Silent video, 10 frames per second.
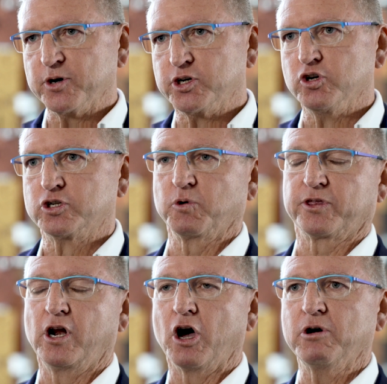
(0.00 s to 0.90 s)
produced
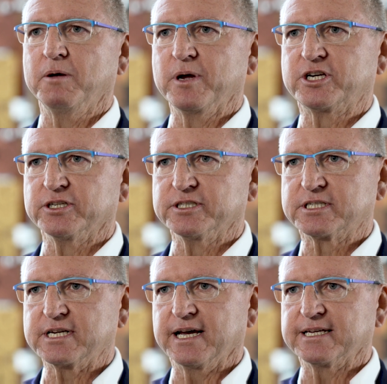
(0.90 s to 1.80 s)
with a low
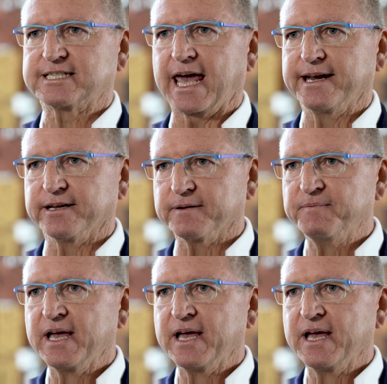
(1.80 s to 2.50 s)
emissions uh, standard.